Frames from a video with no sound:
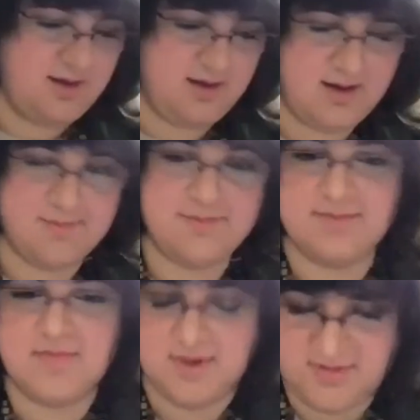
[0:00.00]

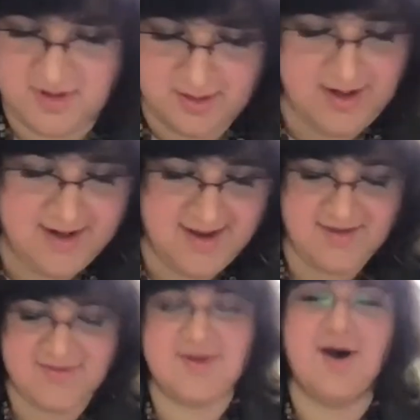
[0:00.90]
So I
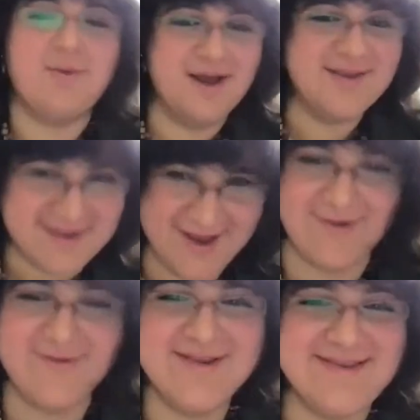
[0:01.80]

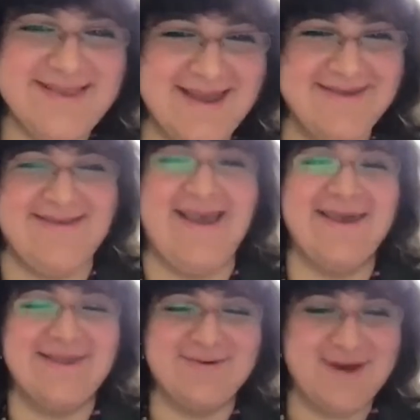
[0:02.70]
was
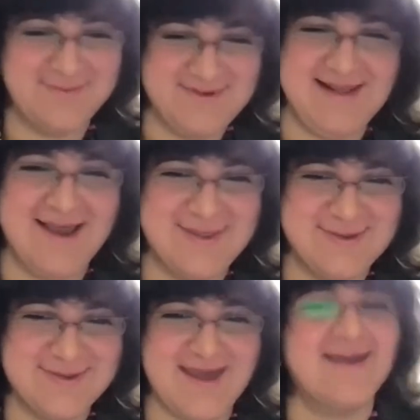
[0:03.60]
saying that I would like
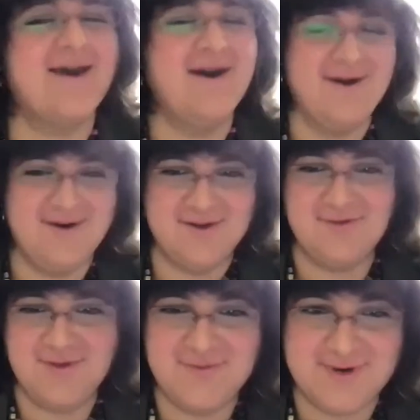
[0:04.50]
to thank all
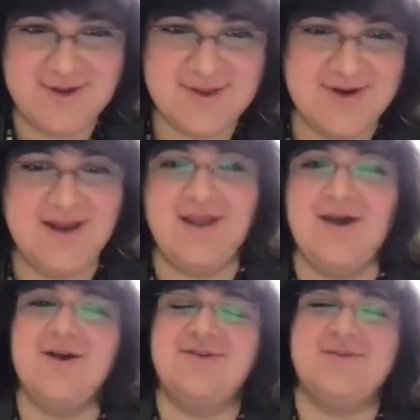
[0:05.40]
of you for joining
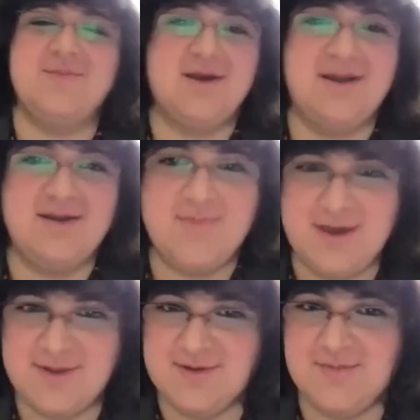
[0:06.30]
us, but
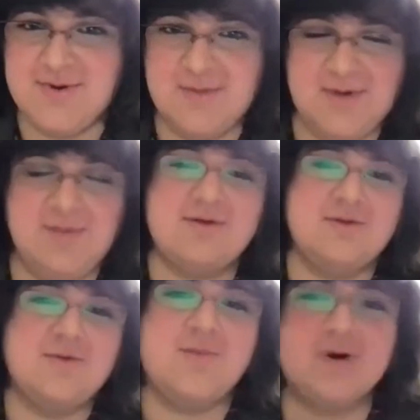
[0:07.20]
especially Permanent
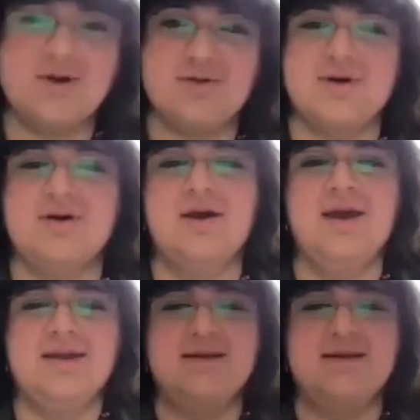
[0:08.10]
Mission of Portugal,